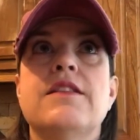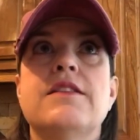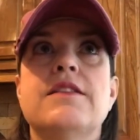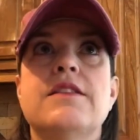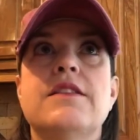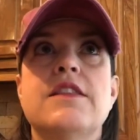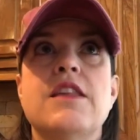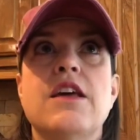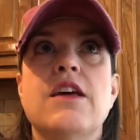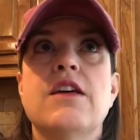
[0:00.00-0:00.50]

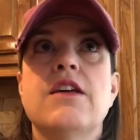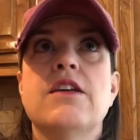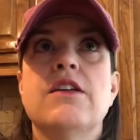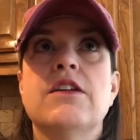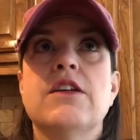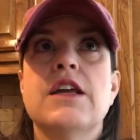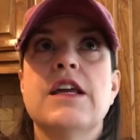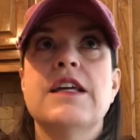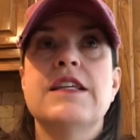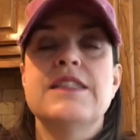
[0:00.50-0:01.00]

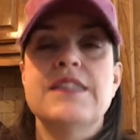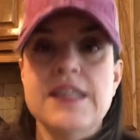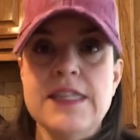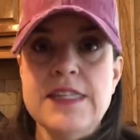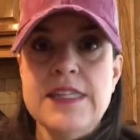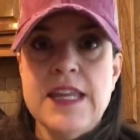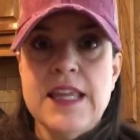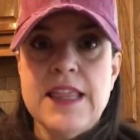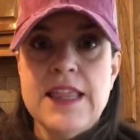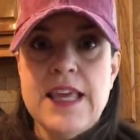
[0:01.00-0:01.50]
the
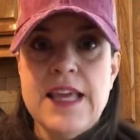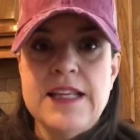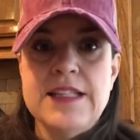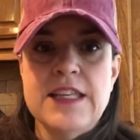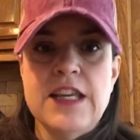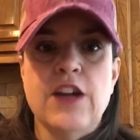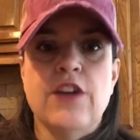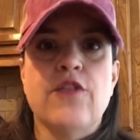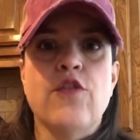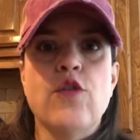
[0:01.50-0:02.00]
existing things
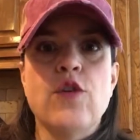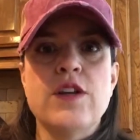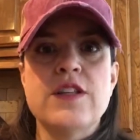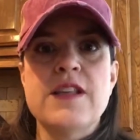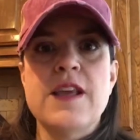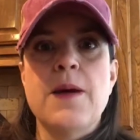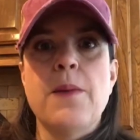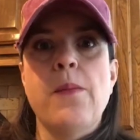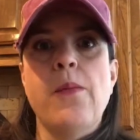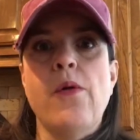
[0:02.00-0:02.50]
here. For
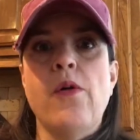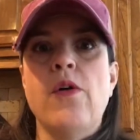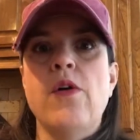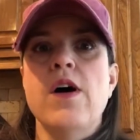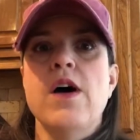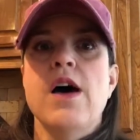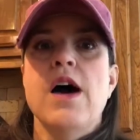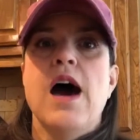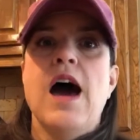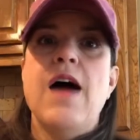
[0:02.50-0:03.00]

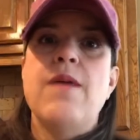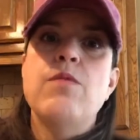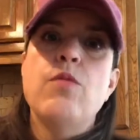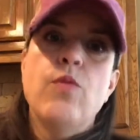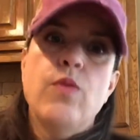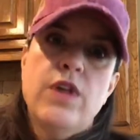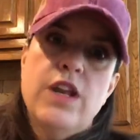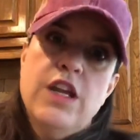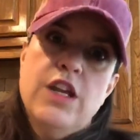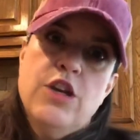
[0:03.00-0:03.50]
example, I've
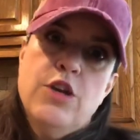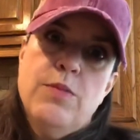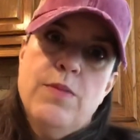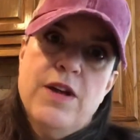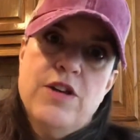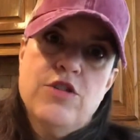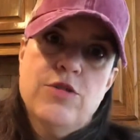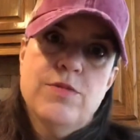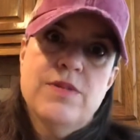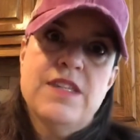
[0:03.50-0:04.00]
been wanting a new
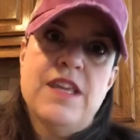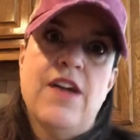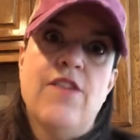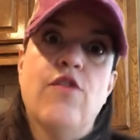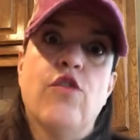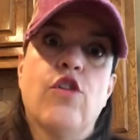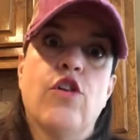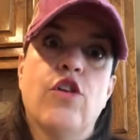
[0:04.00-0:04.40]
bedroom set for a